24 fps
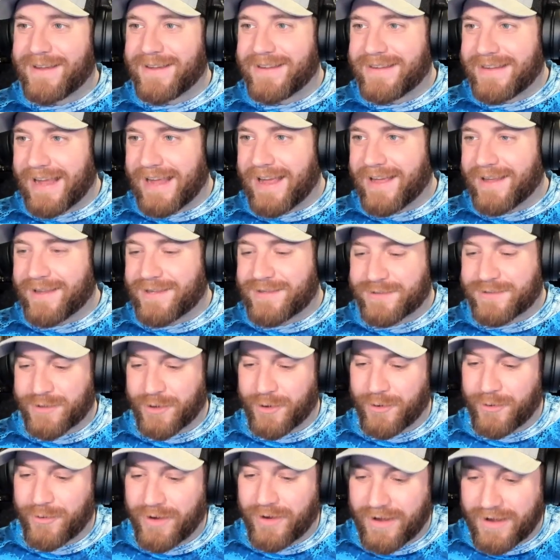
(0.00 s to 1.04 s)
Yeah,
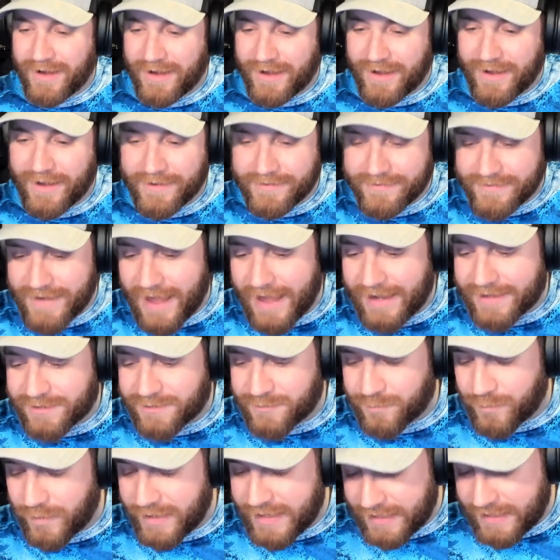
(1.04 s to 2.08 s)
so
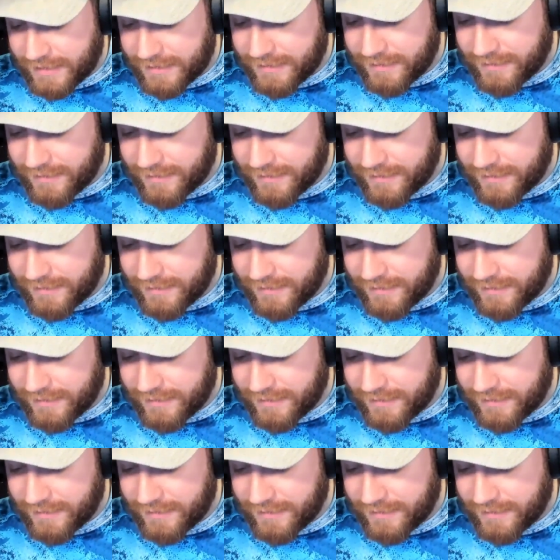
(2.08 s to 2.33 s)
next week